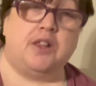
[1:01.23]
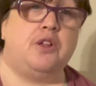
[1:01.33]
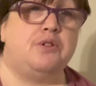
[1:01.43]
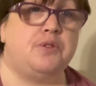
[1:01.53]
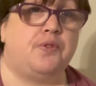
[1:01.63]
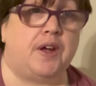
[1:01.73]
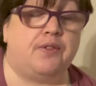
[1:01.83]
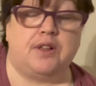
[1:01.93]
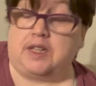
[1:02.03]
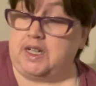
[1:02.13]
those
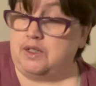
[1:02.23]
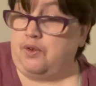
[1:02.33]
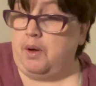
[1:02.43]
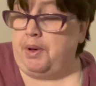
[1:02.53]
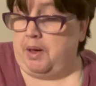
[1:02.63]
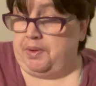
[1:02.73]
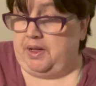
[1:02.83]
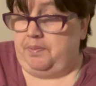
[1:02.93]
favorite things for a puppy.